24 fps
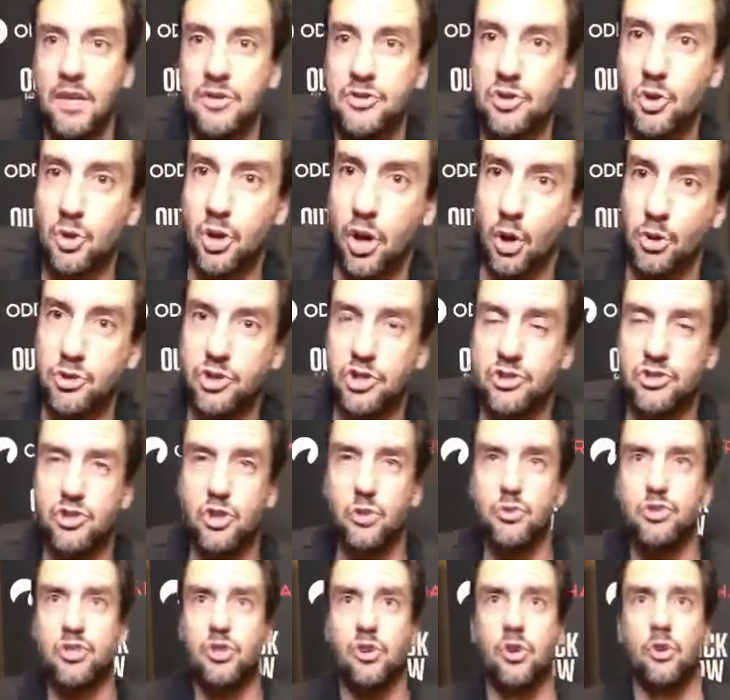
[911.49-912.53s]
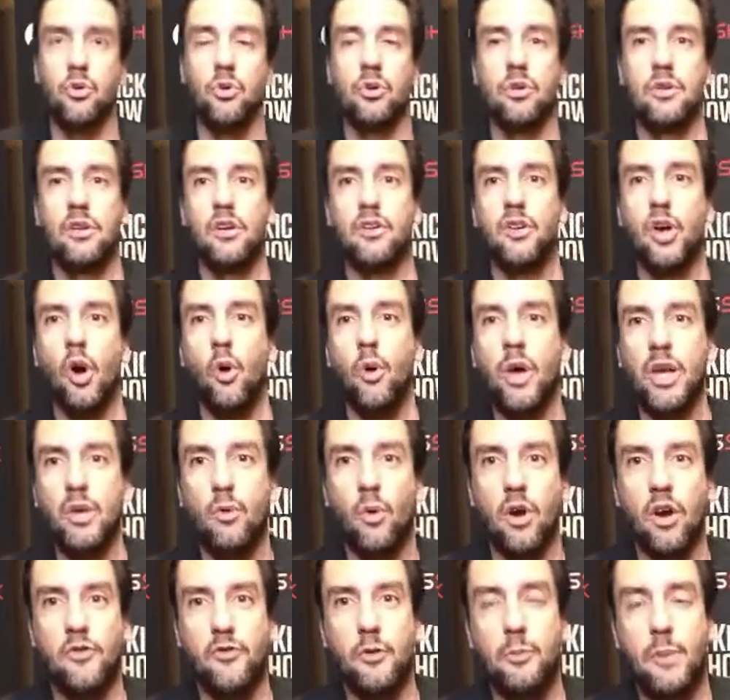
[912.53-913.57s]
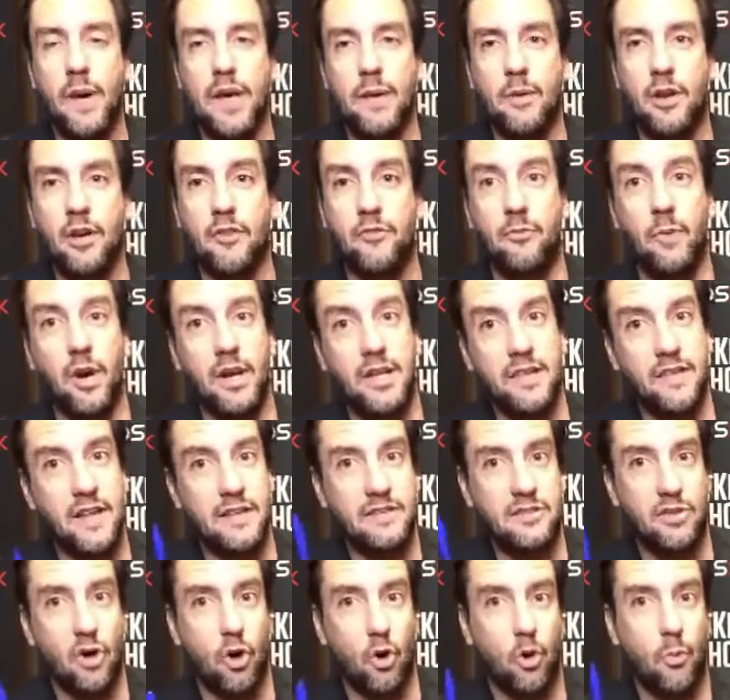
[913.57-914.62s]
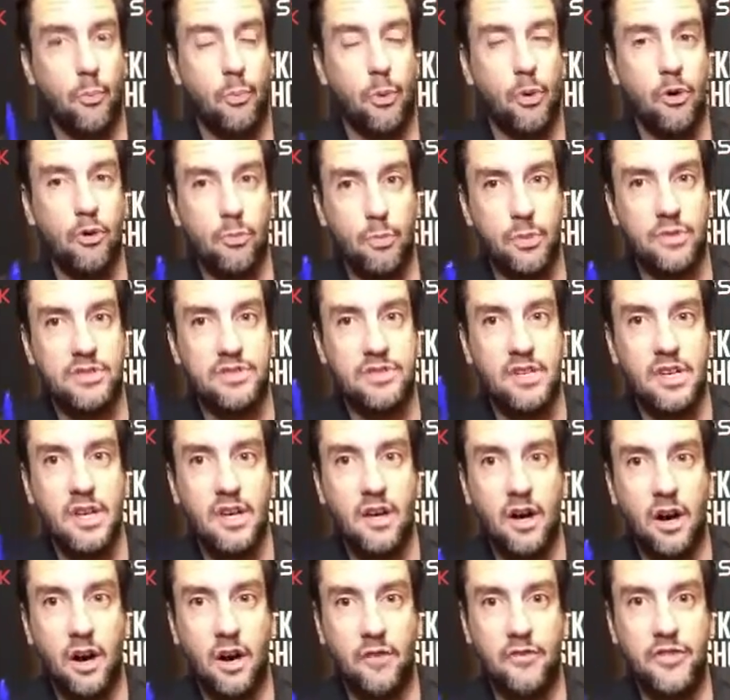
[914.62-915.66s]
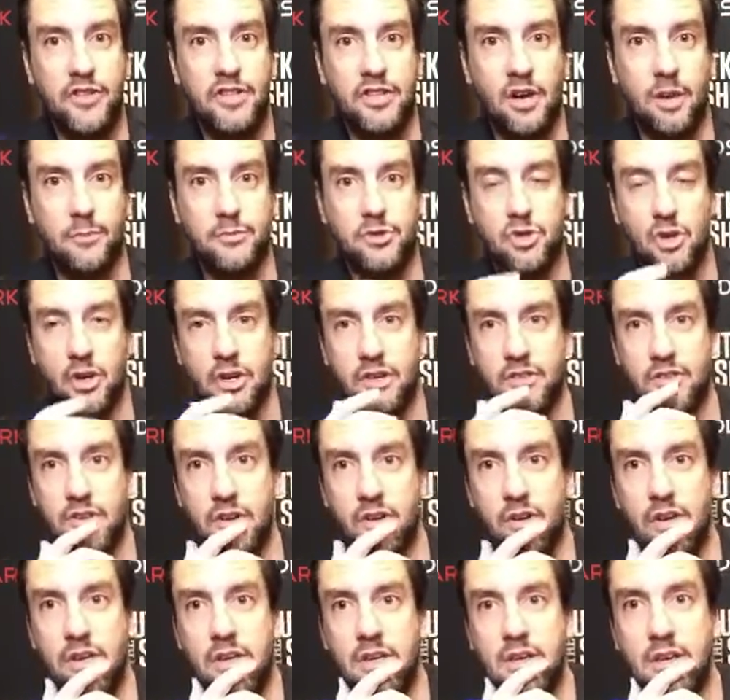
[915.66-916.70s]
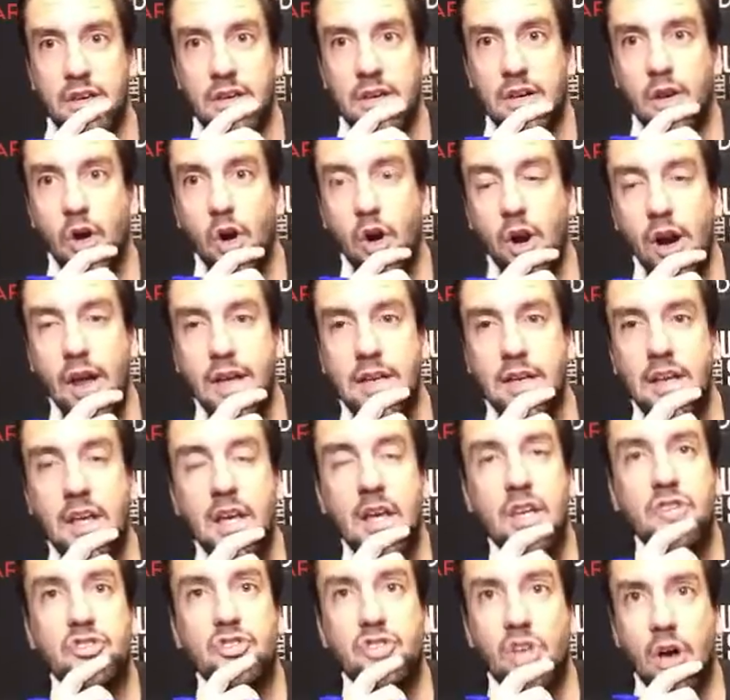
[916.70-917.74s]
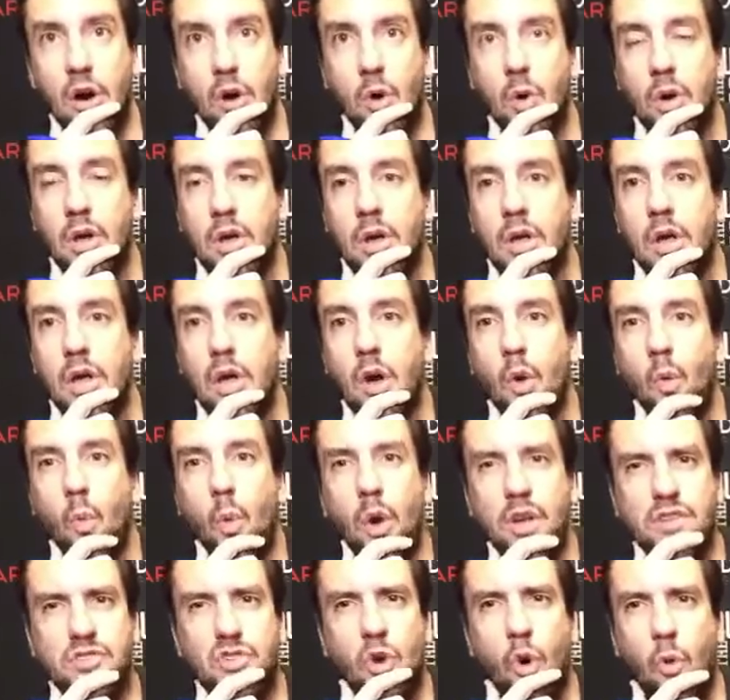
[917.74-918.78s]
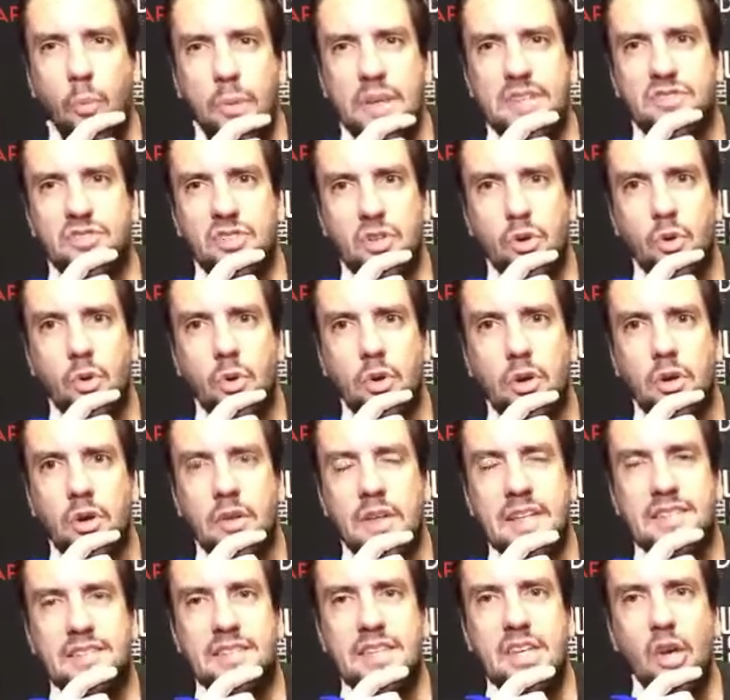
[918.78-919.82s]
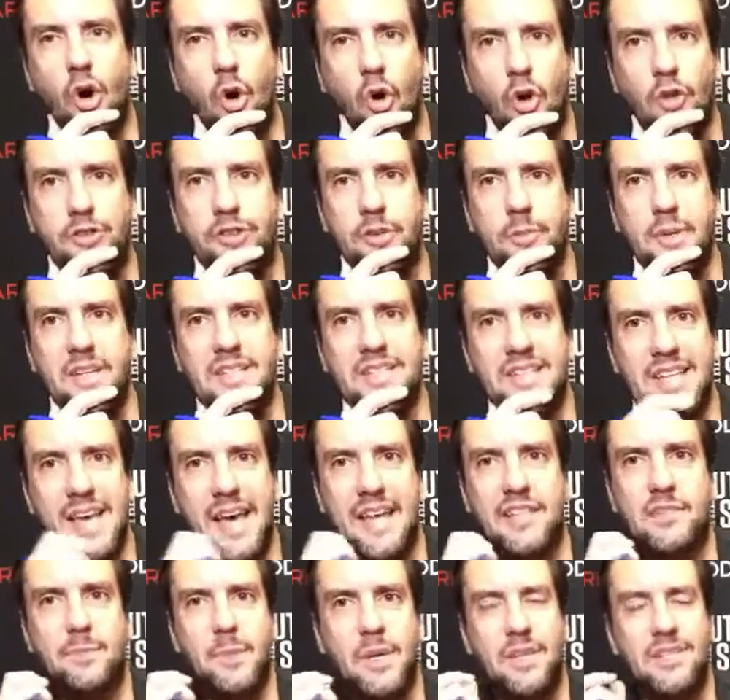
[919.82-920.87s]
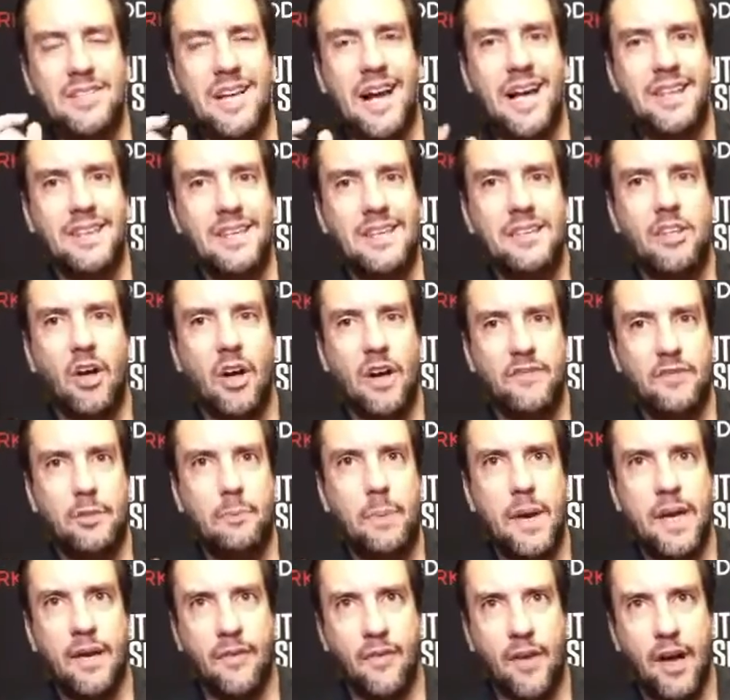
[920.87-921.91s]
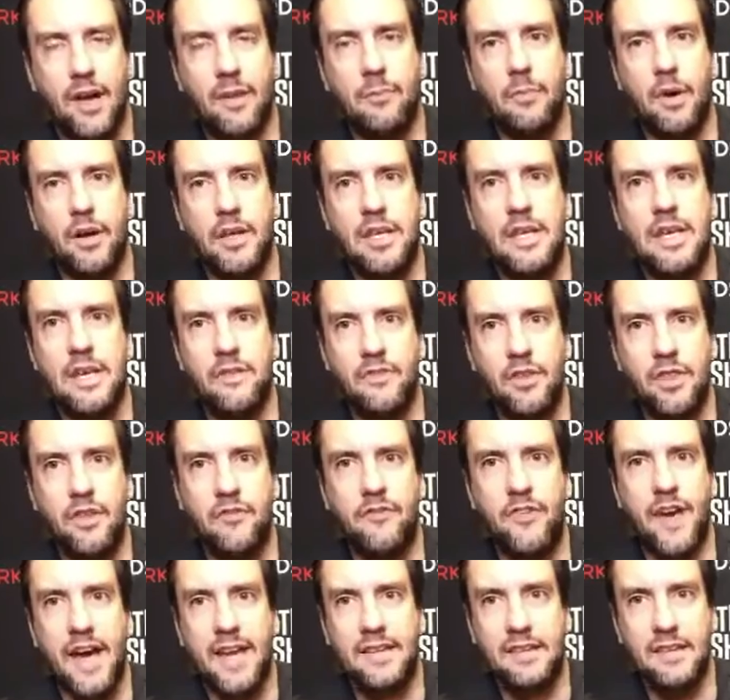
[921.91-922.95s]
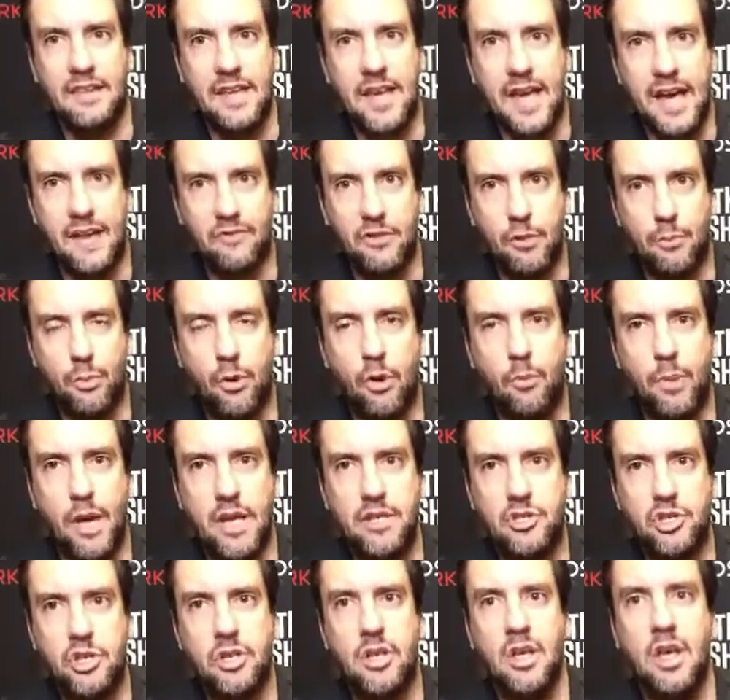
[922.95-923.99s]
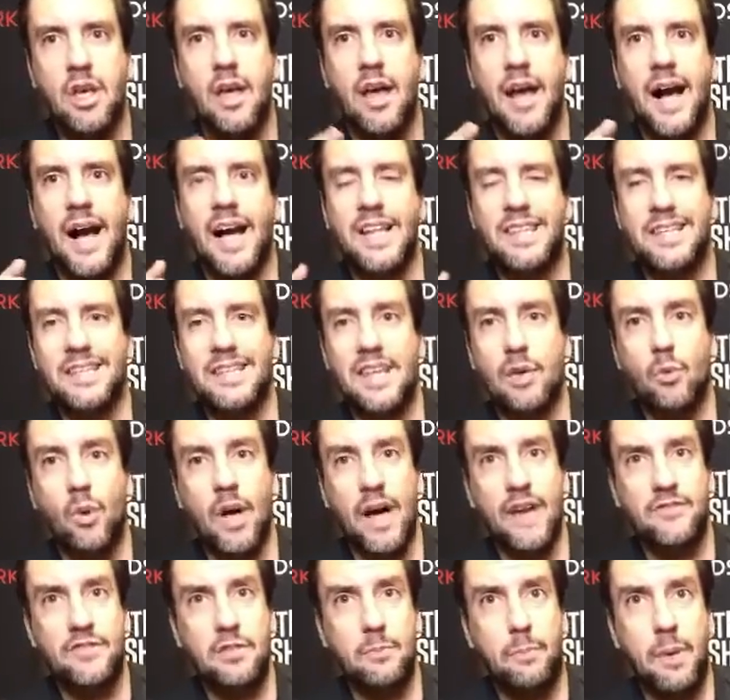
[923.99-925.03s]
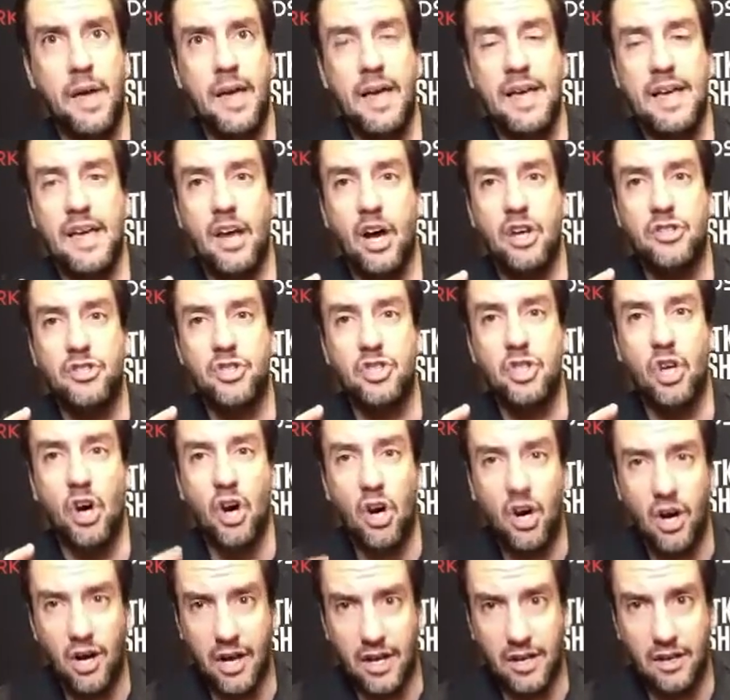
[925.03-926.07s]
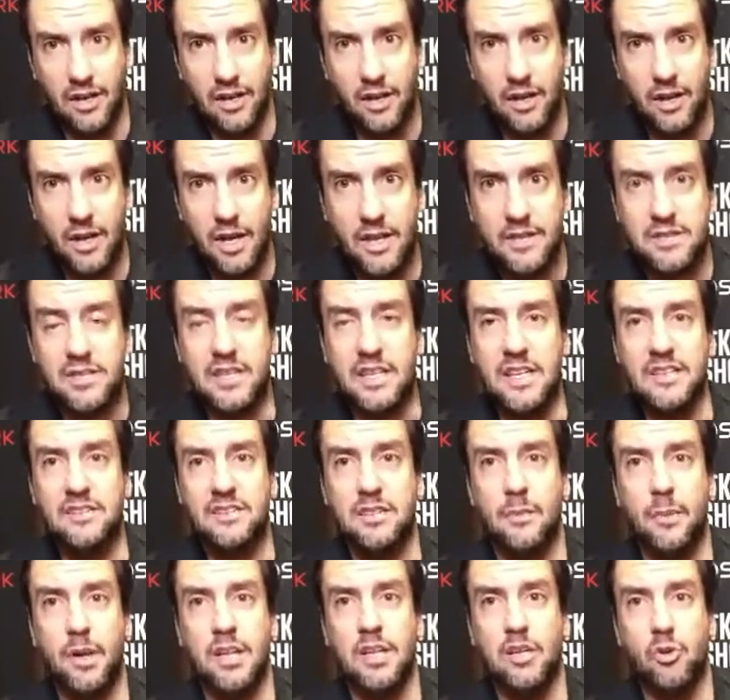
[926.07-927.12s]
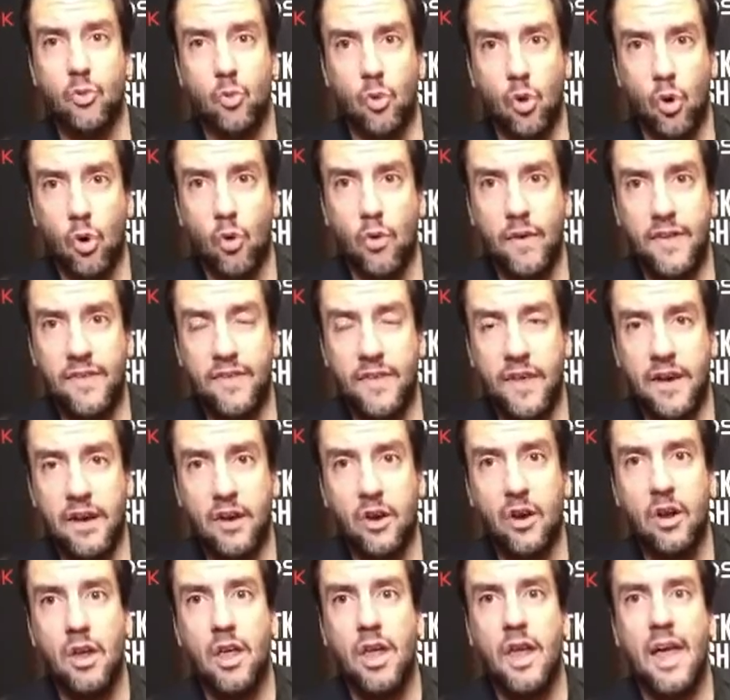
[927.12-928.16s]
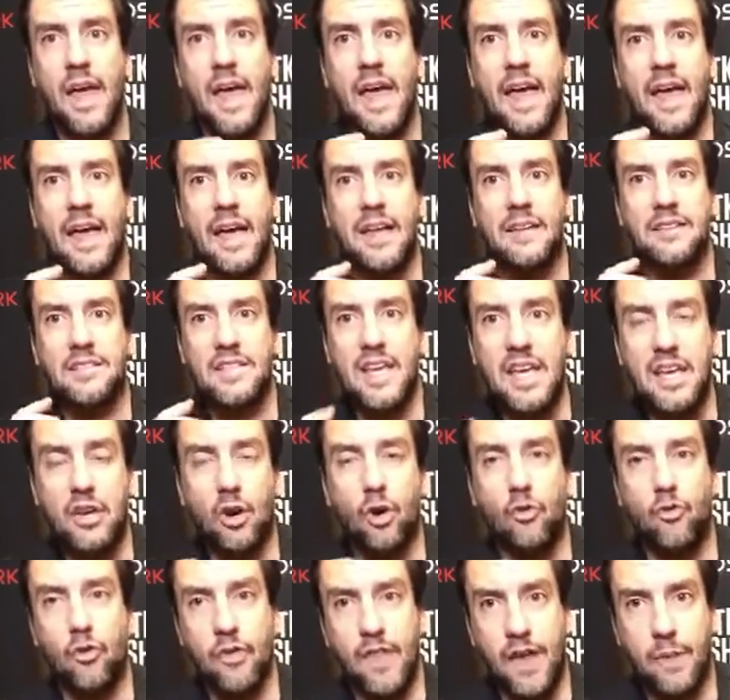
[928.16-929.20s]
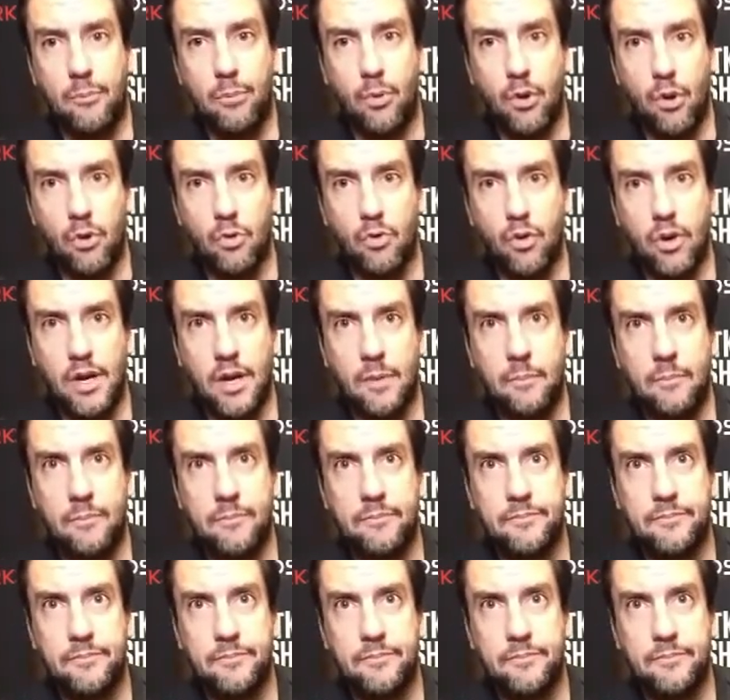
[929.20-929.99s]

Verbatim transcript: So coaches do too. They'll go anywhere if you pay them enough money. That's the whole purpose of the dump truck theory. All right. So what does Ole Miss do? It's the ultimate test because I think they'll have to pay a lot of money given the fact that they have the probation. I think they will have to pay a ton to get somebody to roll in there and take over that program.